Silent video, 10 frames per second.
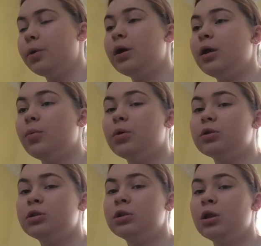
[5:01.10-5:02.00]
it
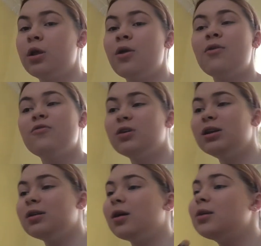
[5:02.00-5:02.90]
was really
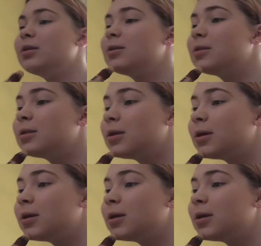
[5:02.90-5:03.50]
nice.